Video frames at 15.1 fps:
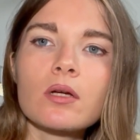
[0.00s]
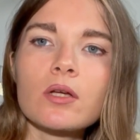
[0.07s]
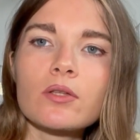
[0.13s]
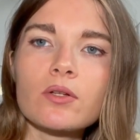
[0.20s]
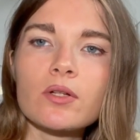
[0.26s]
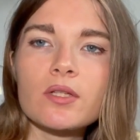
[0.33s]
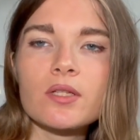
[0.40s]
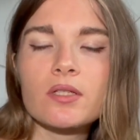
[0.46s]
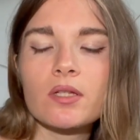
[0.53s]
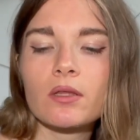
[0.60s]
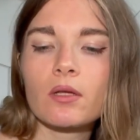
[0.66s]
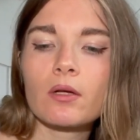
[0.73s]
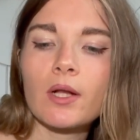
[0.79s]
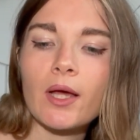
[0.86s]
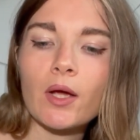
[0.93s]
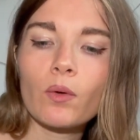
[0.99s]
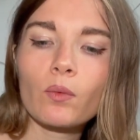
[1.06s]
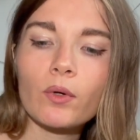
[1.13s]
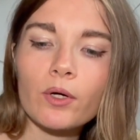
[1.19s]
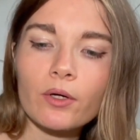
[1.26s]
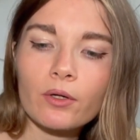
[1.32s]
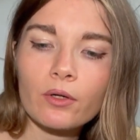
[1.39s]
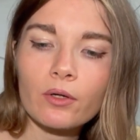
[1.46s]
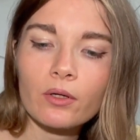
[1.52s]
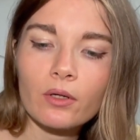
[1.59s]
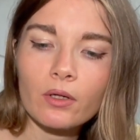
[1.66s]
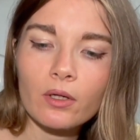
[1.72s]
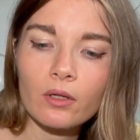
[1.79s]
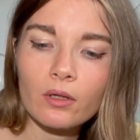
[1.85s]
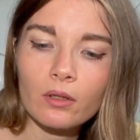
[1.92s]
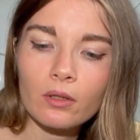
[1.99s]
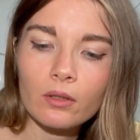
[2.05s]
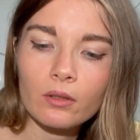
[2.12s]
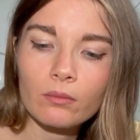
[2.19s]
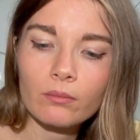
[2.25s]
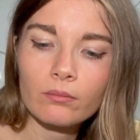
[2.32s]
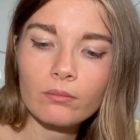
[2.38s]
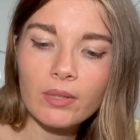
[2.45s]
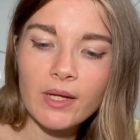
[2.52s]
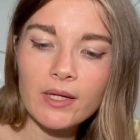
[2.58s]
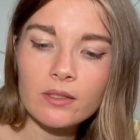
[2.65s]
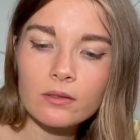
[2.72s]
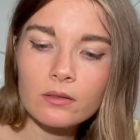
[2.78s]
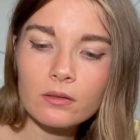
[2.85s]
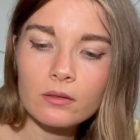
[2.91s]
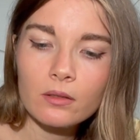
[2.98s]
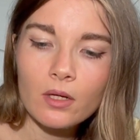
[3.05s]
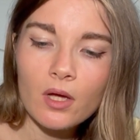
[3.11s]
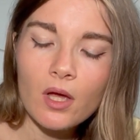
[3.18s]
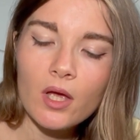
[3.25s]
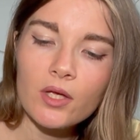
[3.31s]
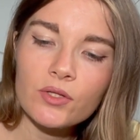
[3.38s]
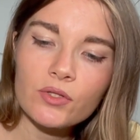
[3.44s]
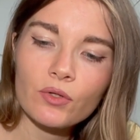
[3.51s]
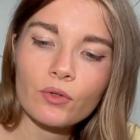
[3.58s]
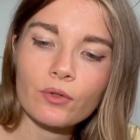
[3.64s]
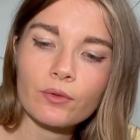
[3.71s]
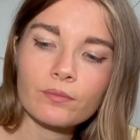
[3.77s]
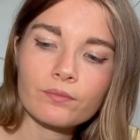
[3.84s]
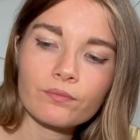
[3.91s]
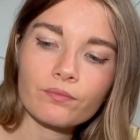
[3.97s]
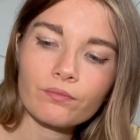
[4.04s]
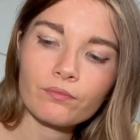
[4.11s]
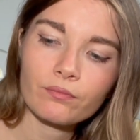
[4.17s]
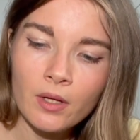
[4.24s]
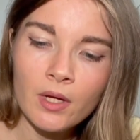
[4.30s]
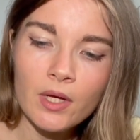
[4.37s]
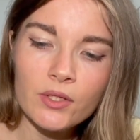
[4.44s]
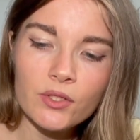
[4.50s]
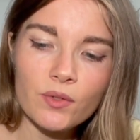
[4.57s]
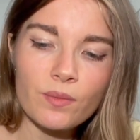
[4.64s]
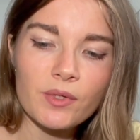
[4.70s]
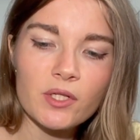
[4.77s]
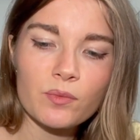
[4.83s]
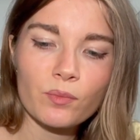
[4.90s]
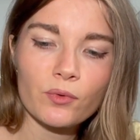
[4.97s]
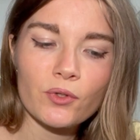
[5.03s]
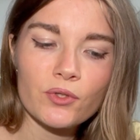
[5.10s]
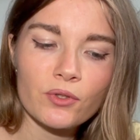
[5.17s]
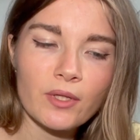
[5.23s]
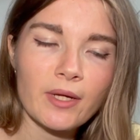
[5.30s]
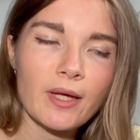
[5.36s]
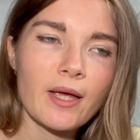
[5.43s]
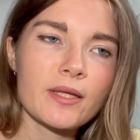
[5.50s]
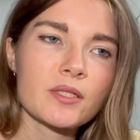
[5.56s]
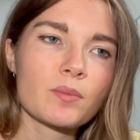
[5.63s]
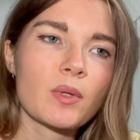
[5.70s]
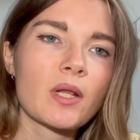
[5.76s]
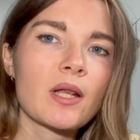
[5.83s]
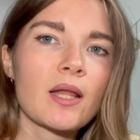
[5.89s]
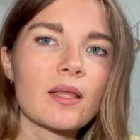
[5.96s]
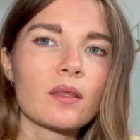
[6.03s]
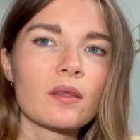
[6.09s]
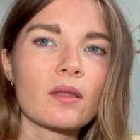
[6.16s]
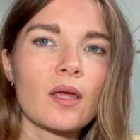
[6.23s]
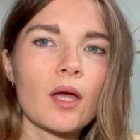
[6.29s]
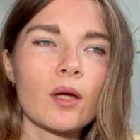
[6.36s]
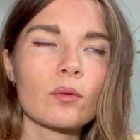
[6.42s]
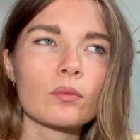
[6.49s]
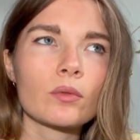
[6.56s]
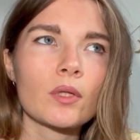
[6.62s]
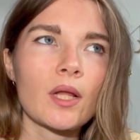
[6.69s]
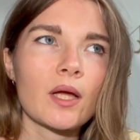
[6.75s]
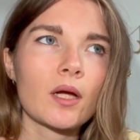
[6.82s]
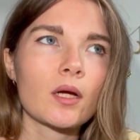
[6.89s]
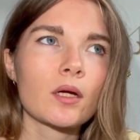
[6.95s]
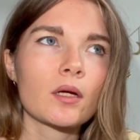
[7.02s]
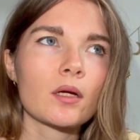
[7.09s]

So this is in the like work place. So maybe this person like has been let down, like